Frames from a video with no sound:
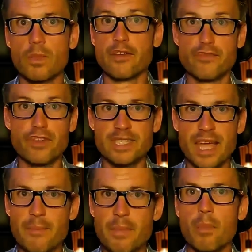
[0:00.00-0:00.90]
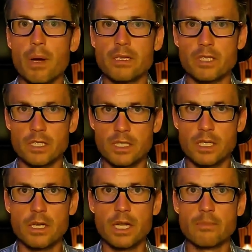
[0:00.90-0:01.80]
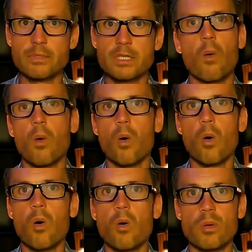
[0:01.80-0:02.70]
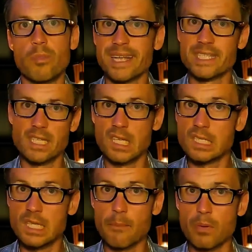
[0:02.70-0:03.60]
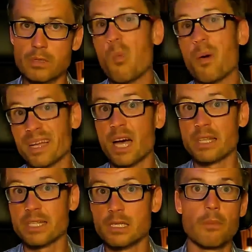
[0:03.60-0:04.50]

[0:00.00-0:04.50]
I fix them by using synonyms or replacing the examples or by cutting,